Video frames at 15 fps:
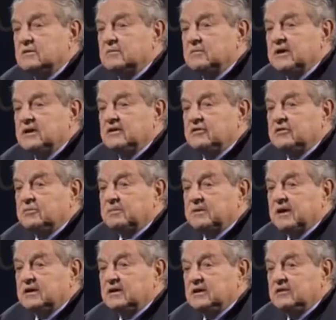the money
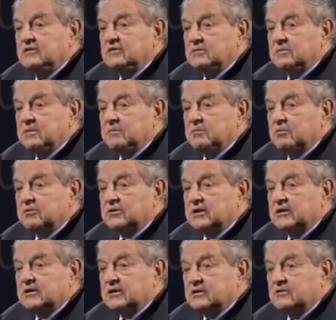supply needs to be brought
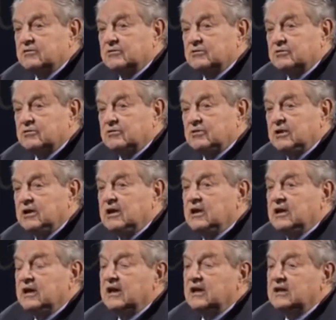under control,
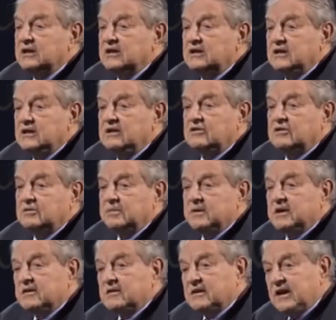and it needs to
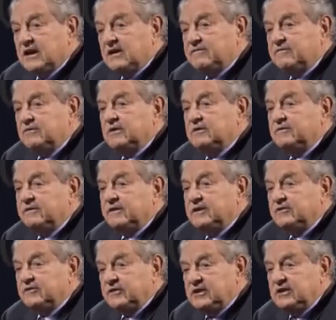be carefully
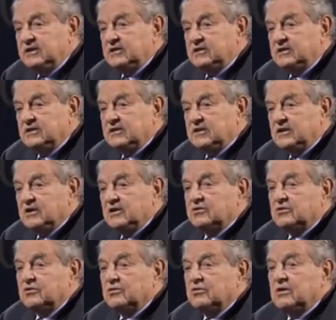phased in
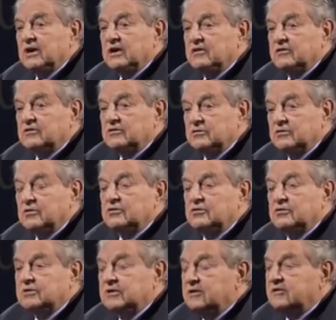so as not
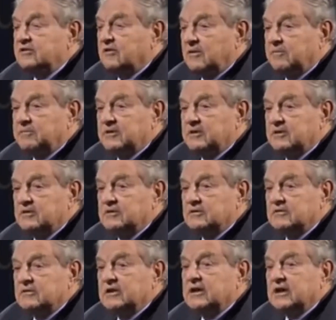to disrupt
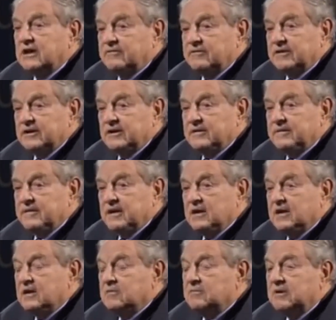the recovery.
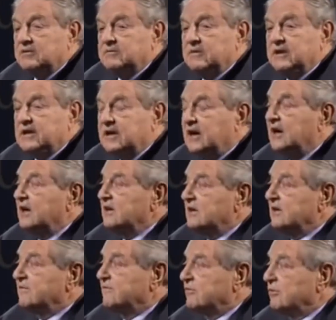But we can't
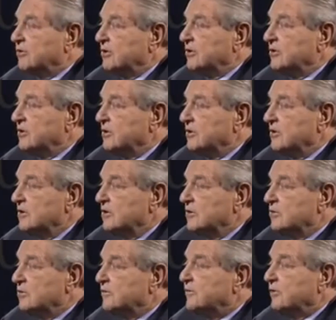afford
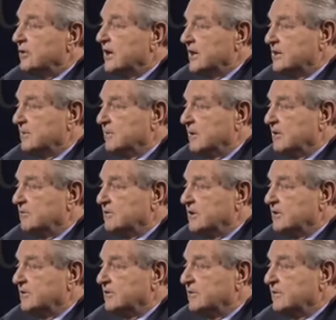to forget about
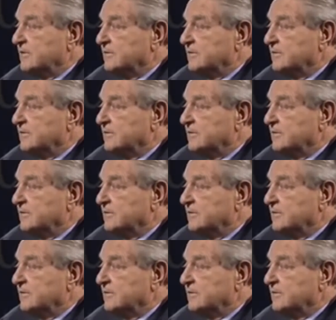it.